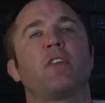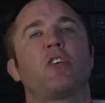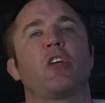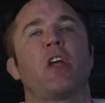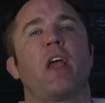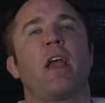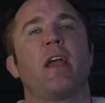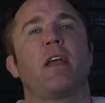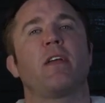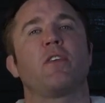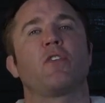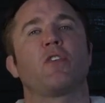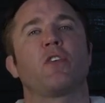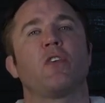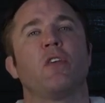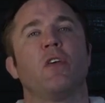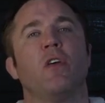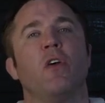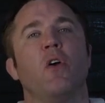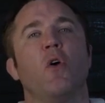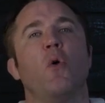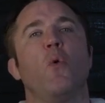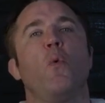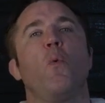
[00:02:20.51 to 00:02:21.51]
change.
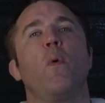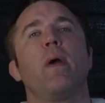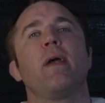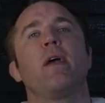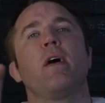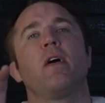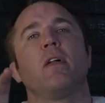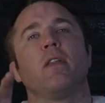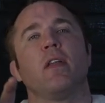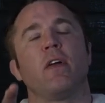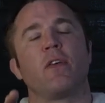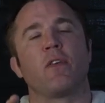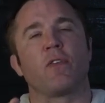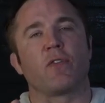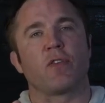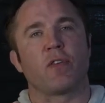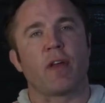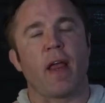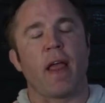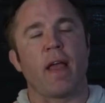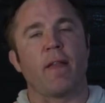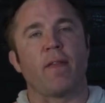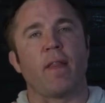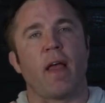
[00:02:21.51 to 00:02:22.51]
We all
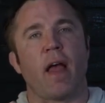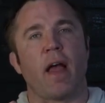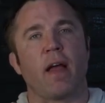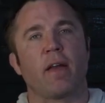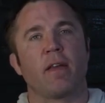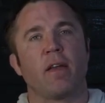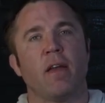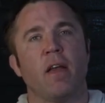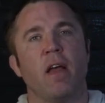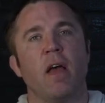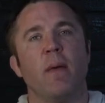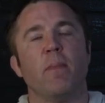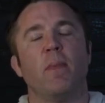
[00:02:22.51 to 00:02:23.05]
understand that.